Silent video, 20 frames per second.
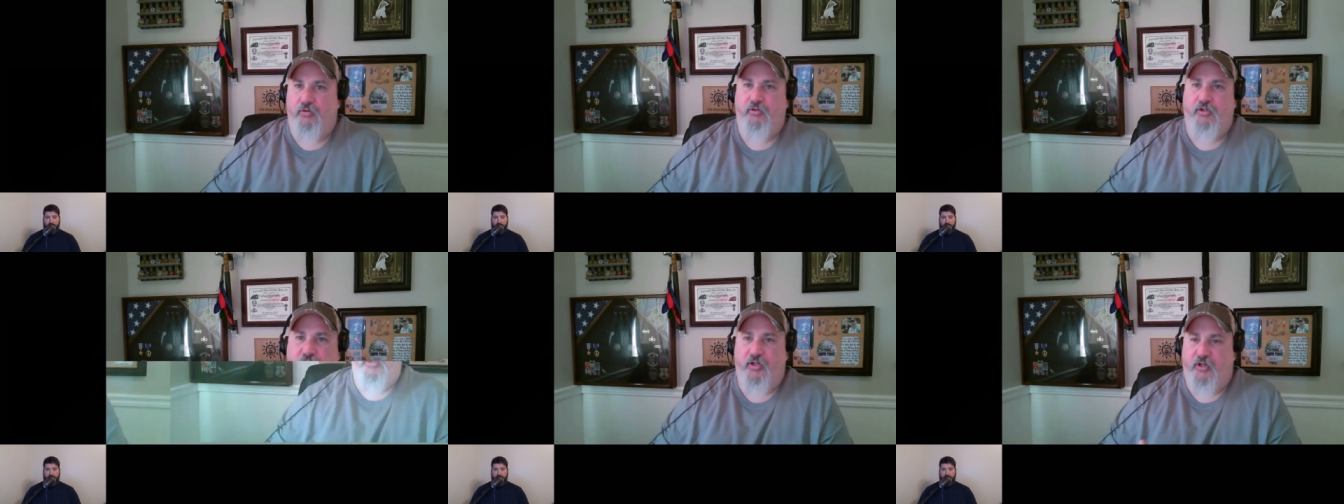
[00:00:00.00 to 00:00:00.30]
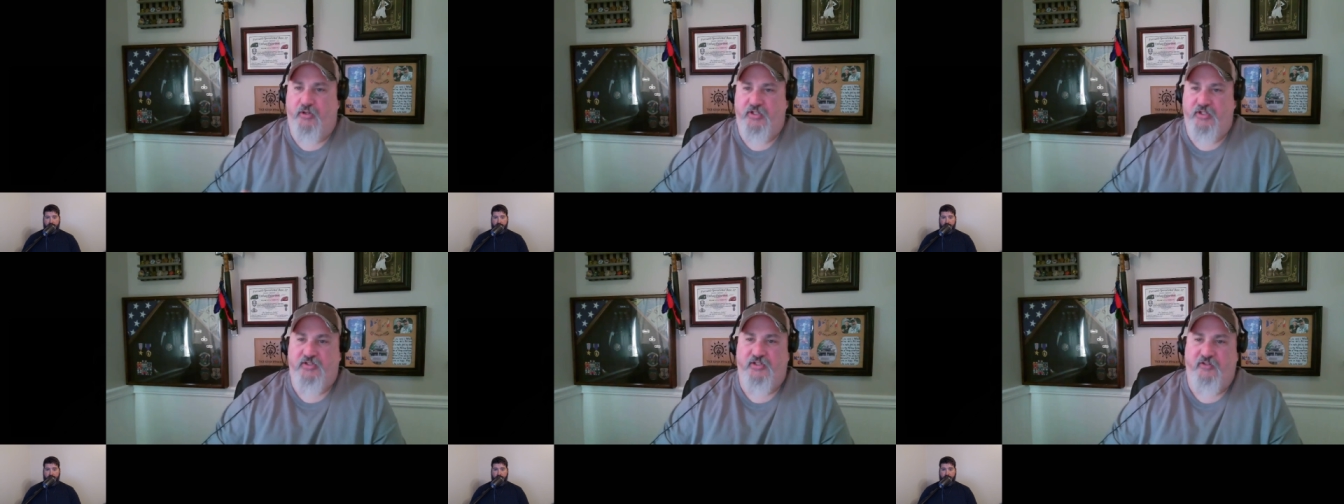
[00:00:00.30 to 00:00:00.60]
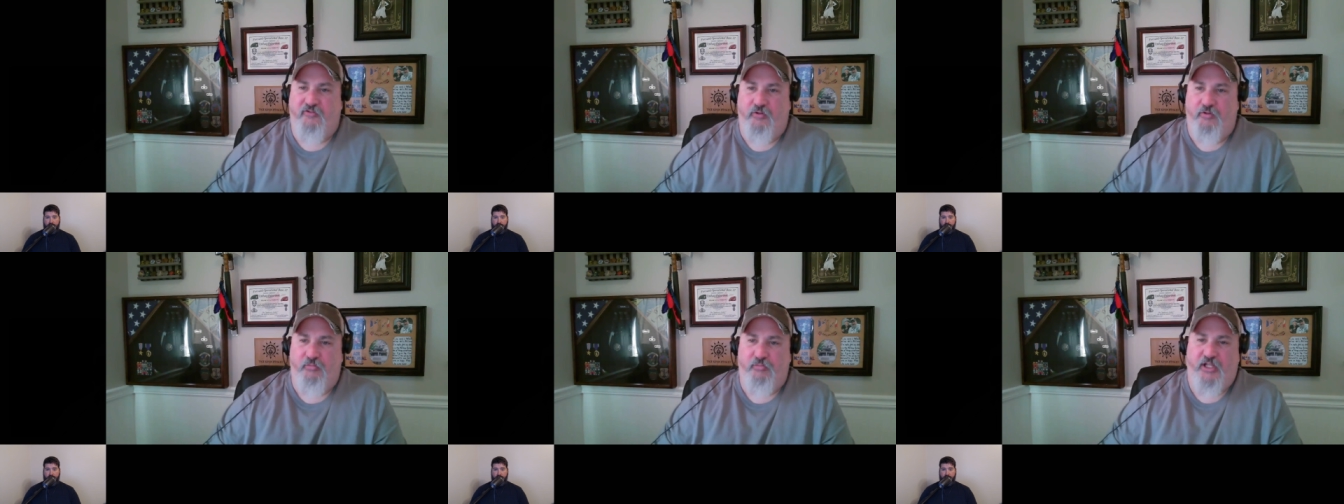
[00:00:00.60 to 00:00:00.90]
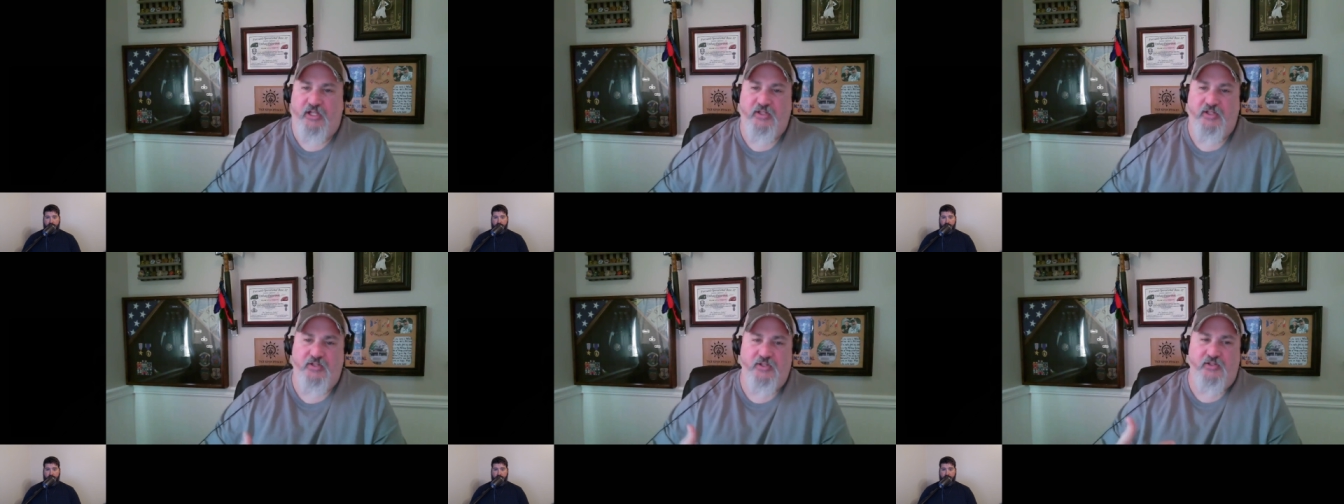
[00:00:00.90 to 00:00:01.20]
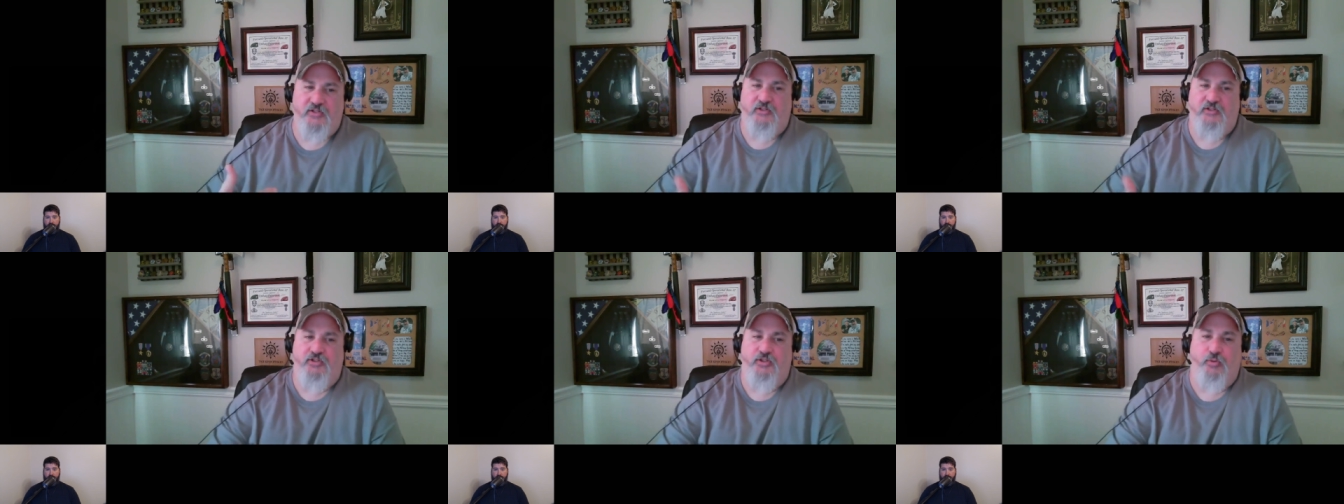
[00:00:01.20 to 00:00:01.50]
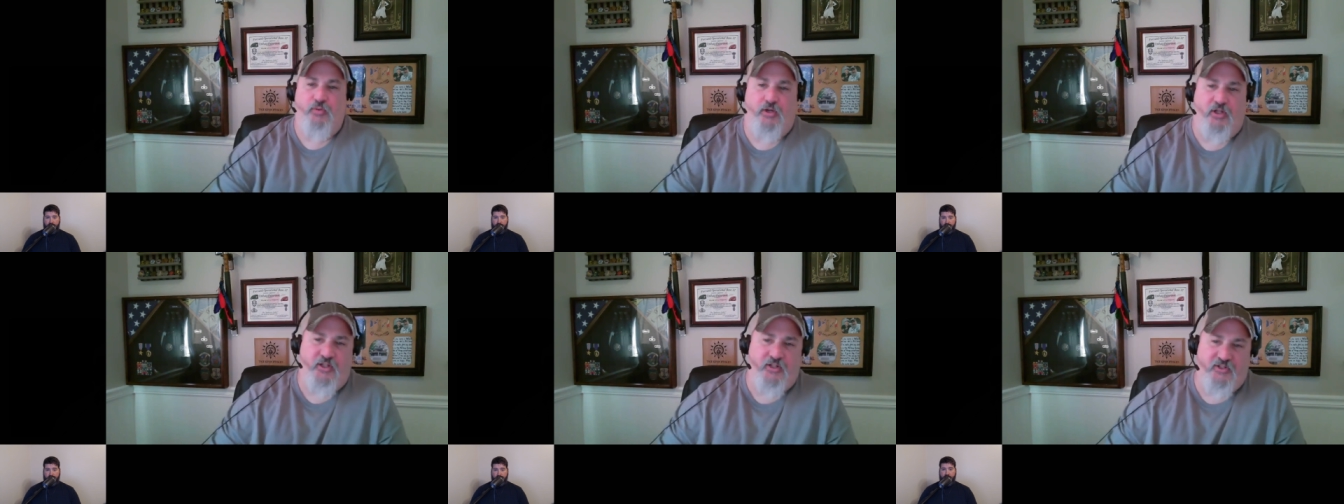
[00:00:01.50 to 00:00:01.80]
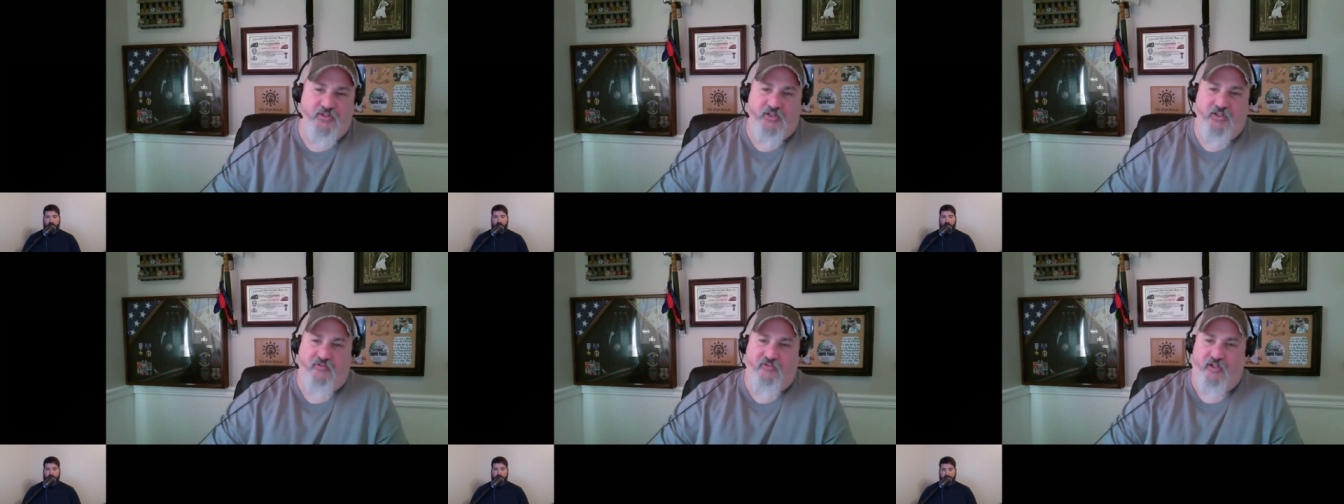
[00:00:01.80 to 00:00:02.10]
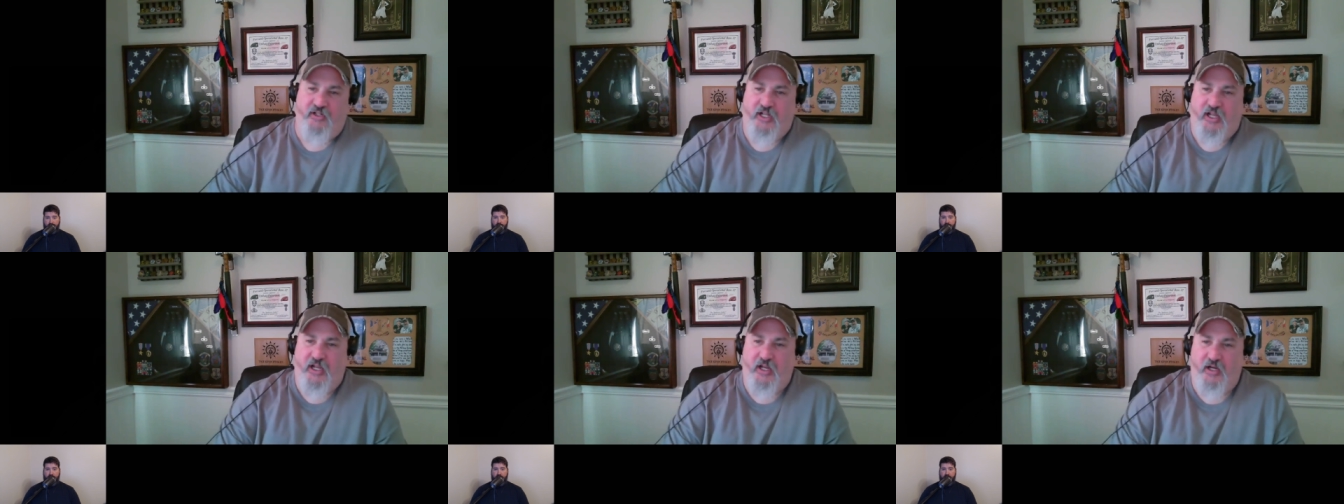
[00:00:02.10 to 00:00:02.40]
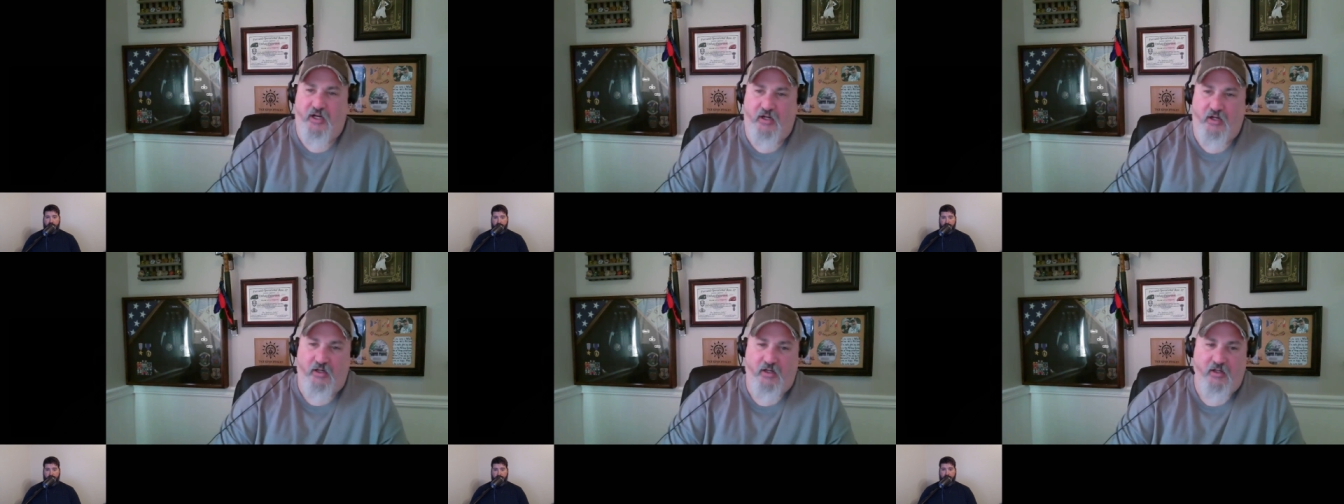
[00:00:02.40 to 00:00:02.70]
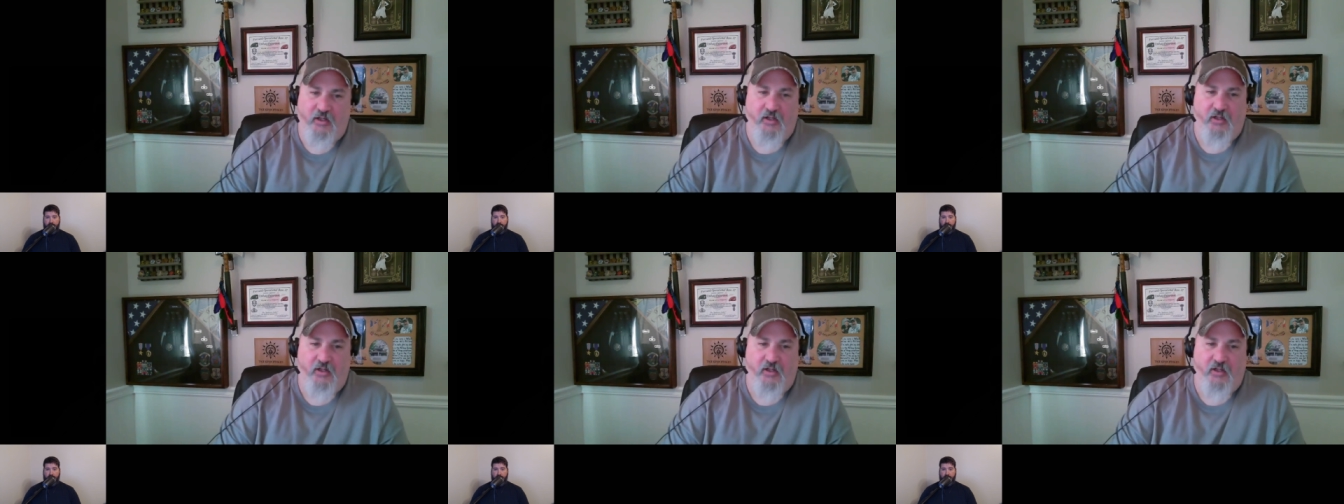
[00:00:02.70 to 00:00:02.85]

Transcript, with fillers: to all these different places, do all this different air.